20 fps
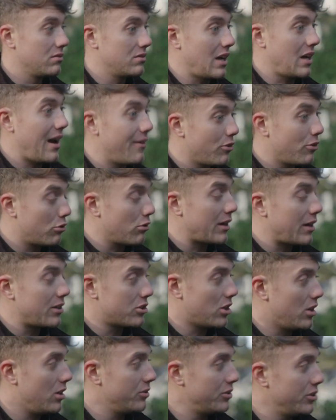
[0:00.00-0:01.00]
to have a great
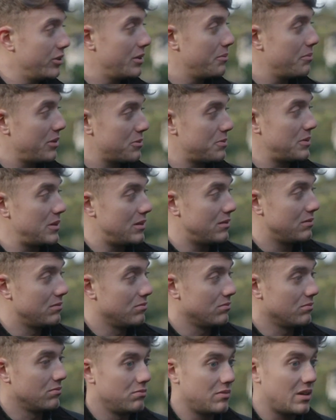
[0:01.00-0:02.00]
childhood, it must be
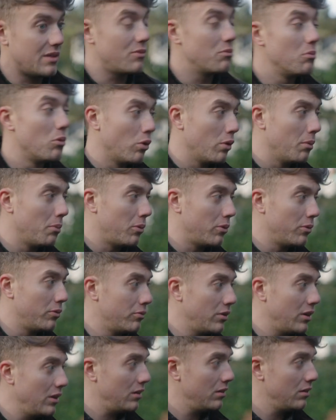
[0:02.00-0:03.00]
even more important, right?